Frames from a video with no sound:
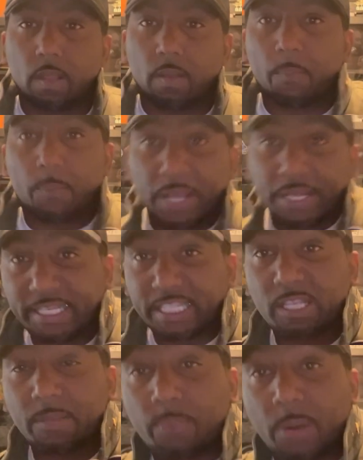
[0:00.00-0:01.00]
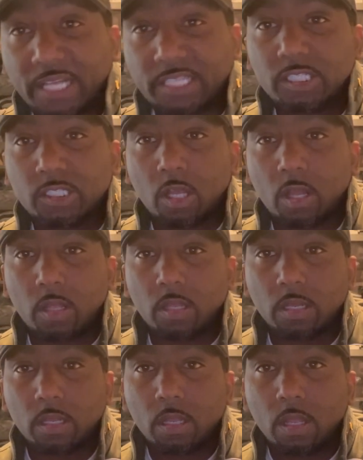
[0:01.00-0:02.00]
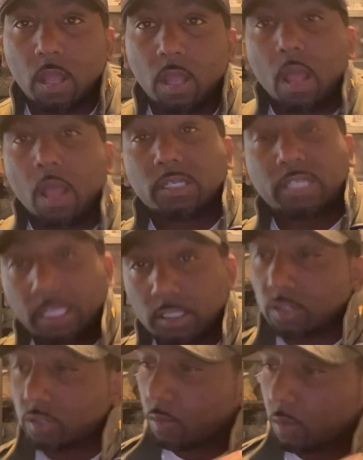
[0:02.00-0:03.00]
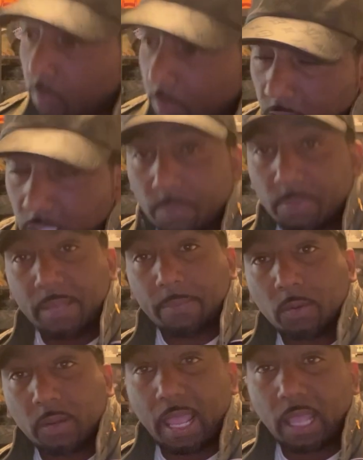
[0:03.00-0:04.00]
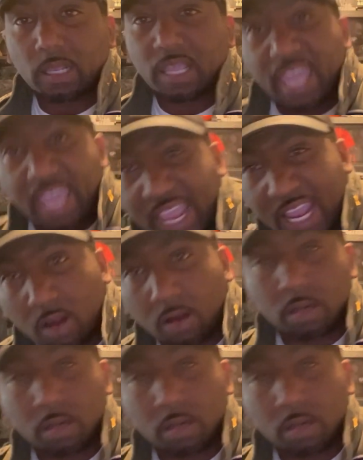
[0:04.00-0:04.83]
putting these impressions on, teachers were really people that cared